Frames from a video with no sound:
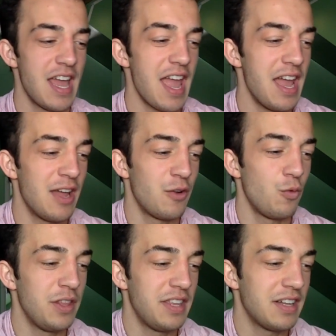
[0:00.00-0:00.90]
and
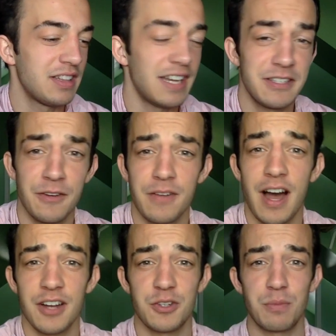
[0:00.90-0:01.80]
with the collective
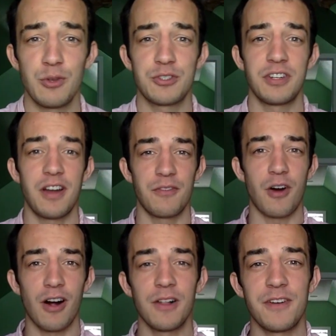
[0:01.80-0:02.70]
contribution of
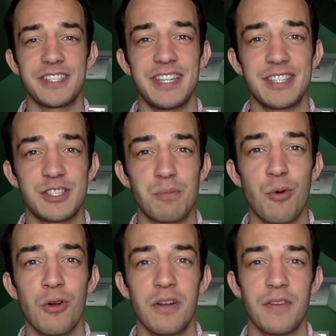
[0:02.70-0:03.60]
all of us and the
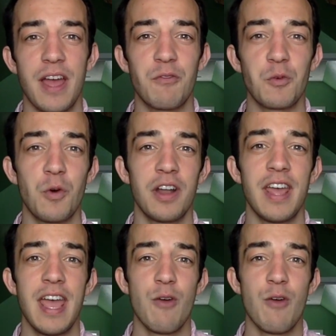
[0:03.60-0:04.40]
support of everyone,